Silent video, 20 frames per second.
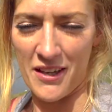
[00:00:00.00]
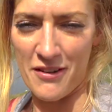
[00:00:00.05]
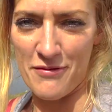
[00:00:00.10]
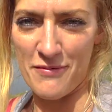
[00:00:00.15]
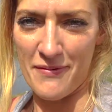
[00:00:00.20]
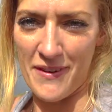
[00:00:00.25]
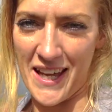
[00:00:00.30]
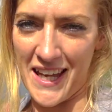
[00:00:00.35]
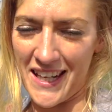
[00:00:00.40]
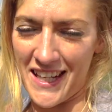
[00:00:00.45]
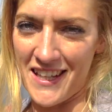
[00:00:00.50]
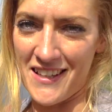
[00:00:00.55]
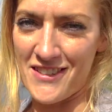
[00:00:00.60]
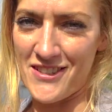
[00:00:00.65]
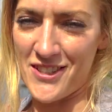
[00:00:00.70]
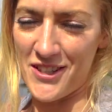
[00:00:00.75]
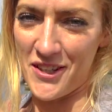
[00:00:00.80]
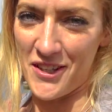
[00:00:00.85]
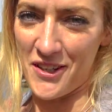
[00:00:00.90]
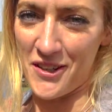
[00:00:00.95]
Made it
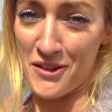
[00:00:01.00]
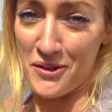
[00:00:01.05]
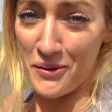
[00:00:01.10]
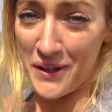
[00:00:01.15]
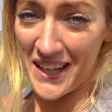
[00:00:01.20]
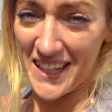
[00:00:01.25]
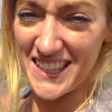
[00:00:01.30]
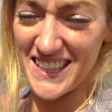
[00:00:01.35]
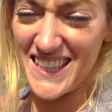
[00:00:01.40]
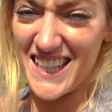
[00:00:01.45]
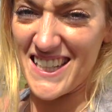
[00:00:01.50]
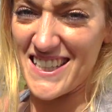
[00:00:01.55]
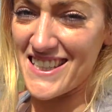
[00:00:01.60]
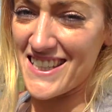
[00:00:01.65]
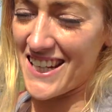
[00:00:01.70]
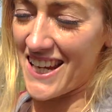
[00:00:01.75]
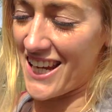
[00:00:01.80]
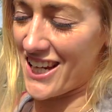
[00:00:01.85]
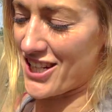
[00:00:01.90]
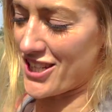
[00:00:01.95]
to the wedding
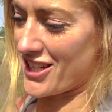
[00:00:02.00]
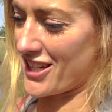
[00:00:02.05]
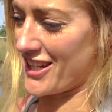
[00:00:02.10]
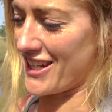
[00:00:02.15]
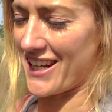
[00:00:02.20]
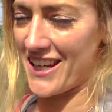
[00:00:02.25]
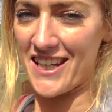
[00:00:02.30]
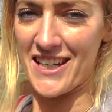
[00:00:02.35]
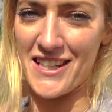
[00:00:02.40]
destination.